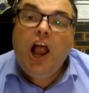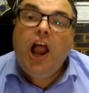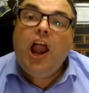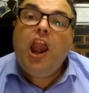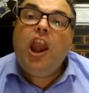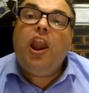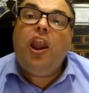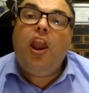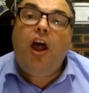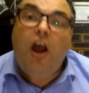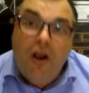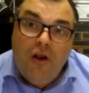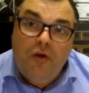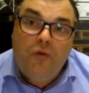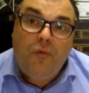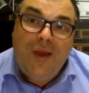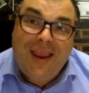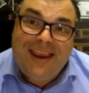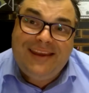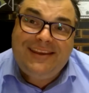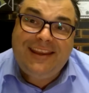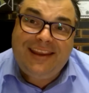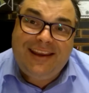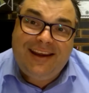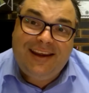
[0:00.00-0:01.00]
Long
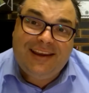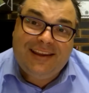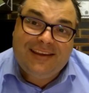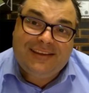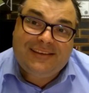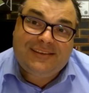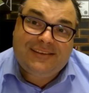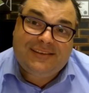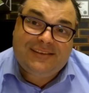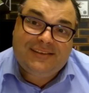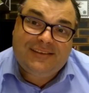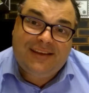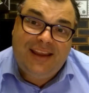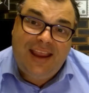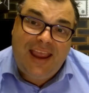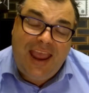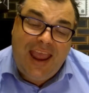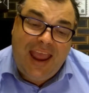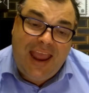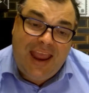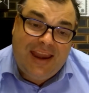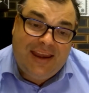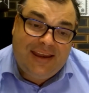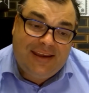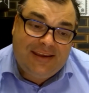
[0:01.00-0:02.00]
waiting lists.
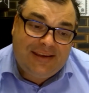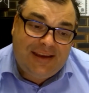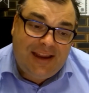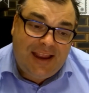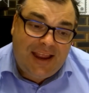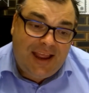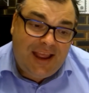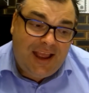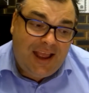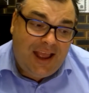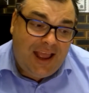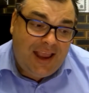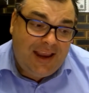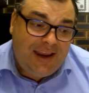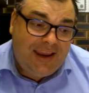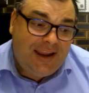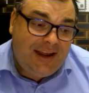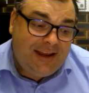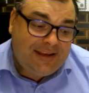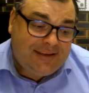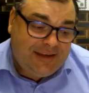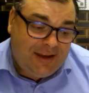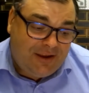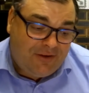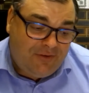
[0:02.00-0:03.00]
And I
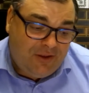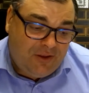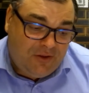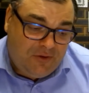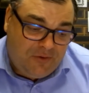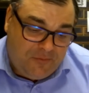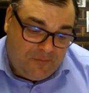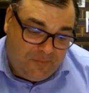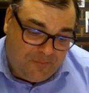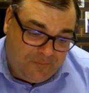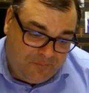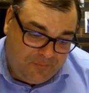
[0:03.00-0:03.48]
gotta tell you,